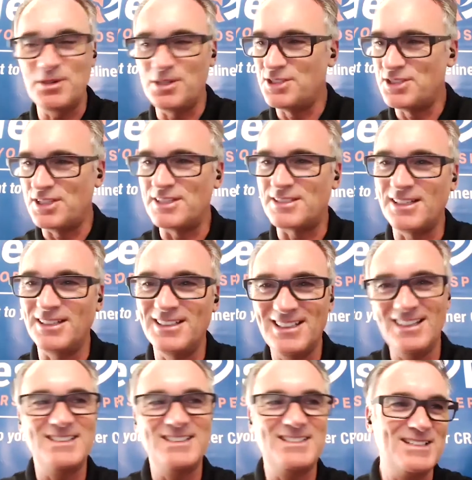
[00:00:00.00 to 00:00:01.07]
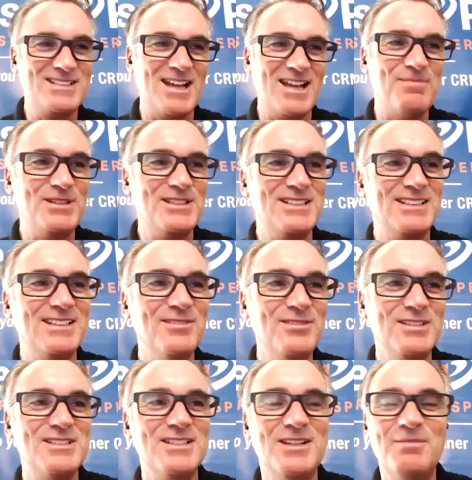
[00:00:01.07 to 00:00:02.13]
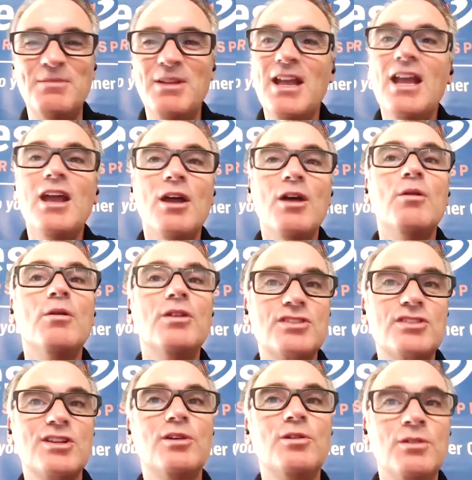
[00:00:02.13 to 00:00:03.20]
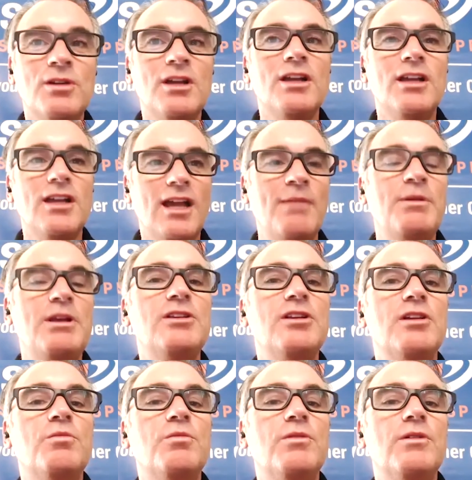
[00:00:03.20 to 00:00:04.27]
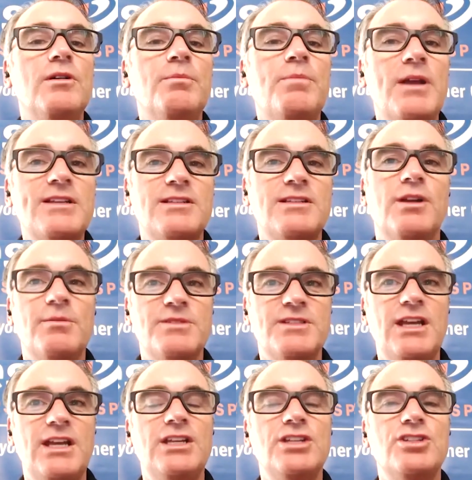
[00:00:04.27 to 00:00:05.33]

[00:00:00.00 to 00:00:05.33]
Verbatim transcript: and she's, she's happy to give you some. So, I mean, basically what I'm saying is